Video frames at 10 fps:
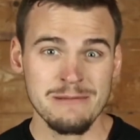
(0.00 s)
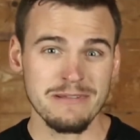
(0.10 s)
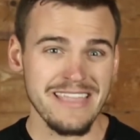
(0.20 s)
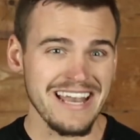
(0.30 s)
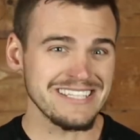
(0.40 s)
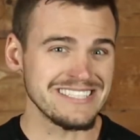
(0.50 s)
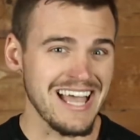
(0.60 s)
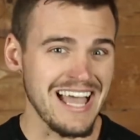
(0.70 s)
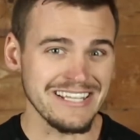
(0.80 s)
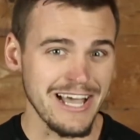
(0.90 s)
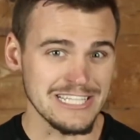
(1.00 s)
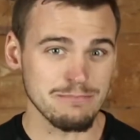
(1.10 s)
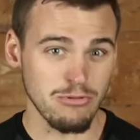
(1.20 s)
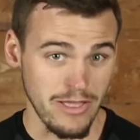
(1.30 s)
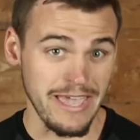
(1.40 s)
But that is not God's
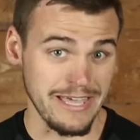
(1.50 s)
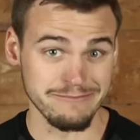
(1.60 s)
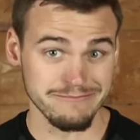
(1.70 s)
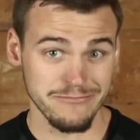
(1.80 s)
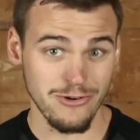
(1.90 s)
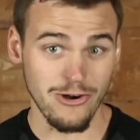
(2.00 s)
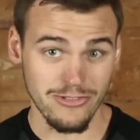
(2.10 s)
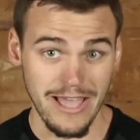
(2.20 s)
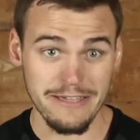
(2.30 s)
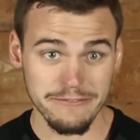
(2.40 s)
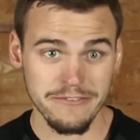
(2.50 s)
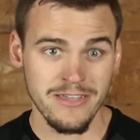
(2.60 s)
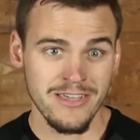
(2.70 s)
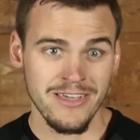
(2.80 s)
plan for our life.